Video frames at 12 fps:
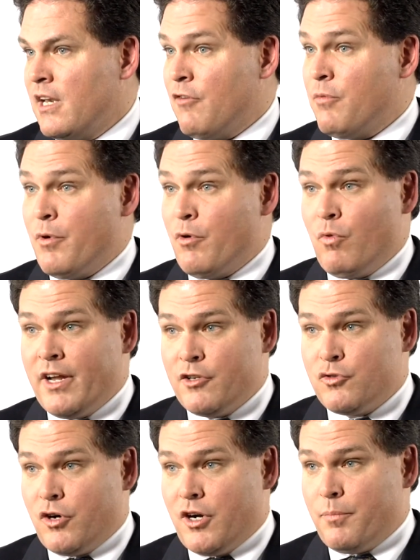Now, from a
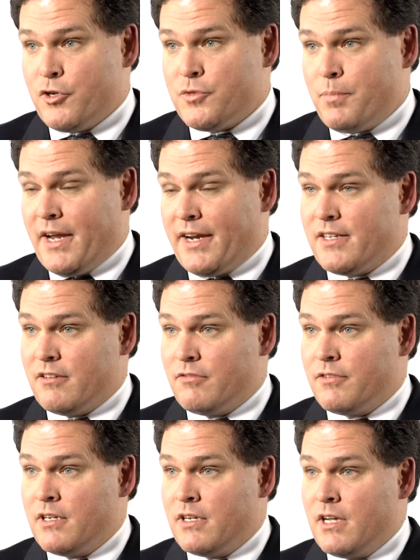regulatory
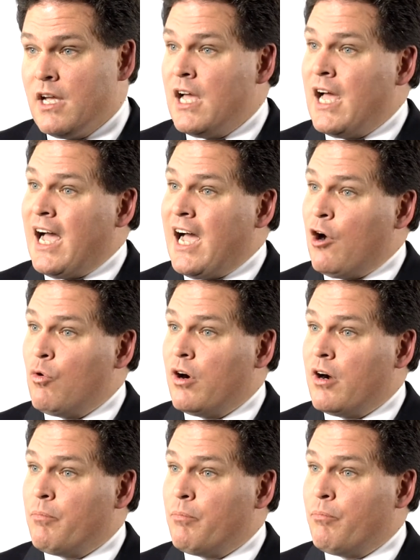perspective,
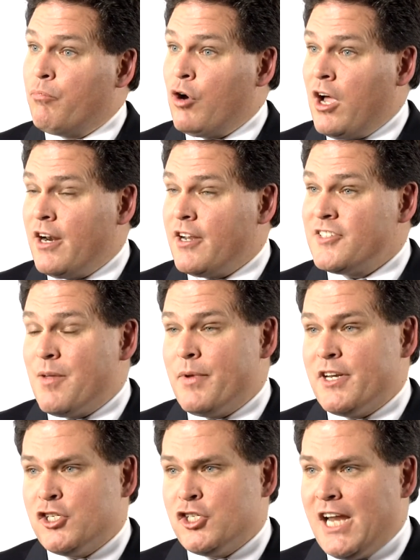our products have
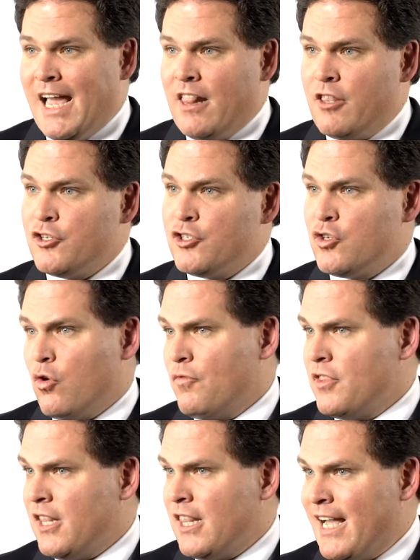been challenged
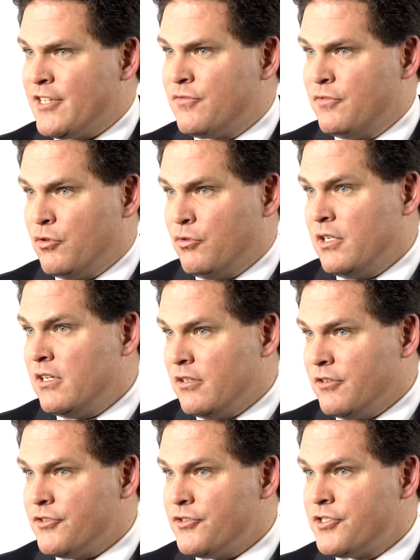over the last few
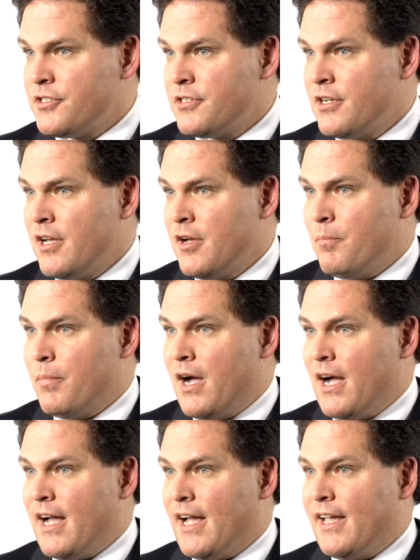years
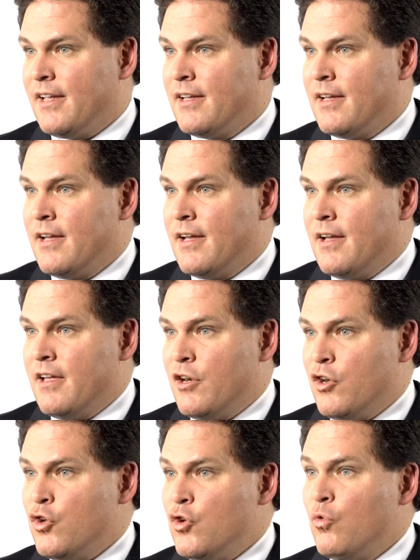by
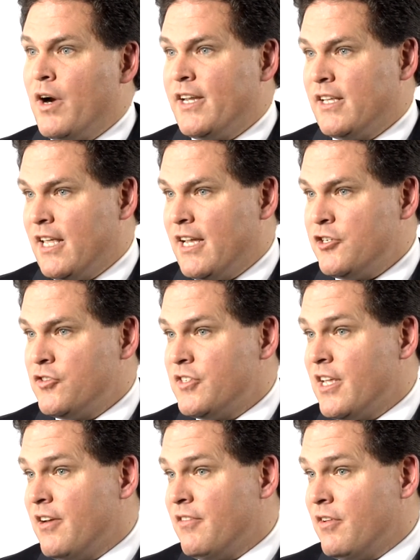new
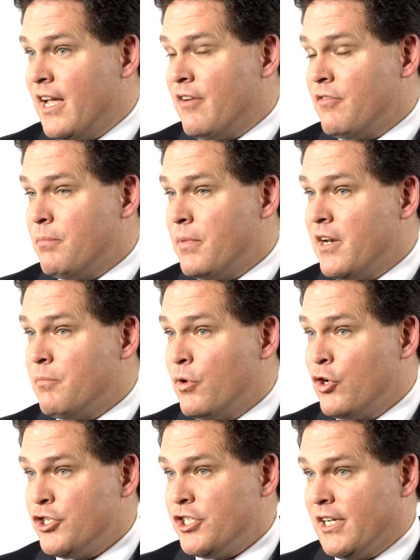regulations that have been
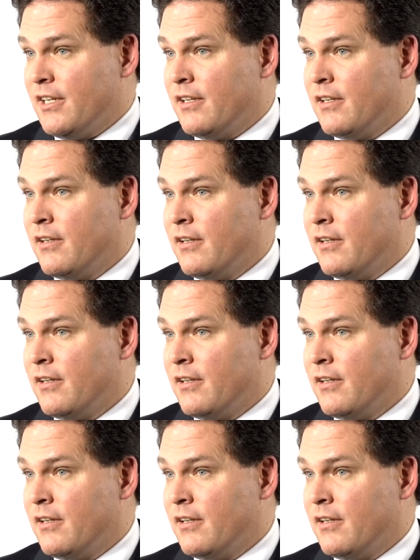emerging.